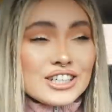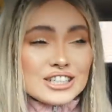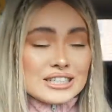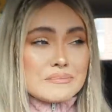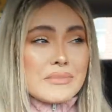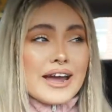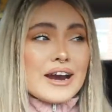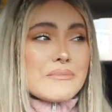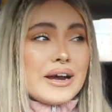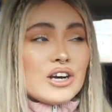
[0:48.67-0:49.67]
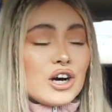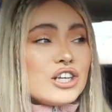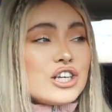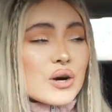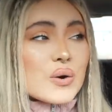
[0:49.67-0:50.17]
you may or may not
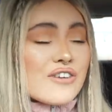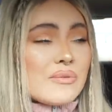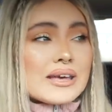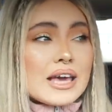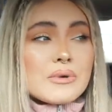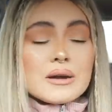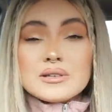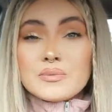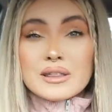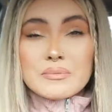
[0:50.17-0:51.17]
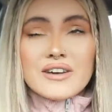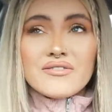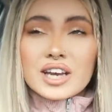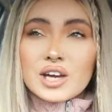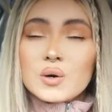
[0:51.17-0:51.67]
know, if you've been keeping up with my
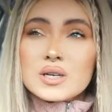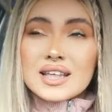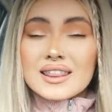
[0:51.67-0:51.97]
videos,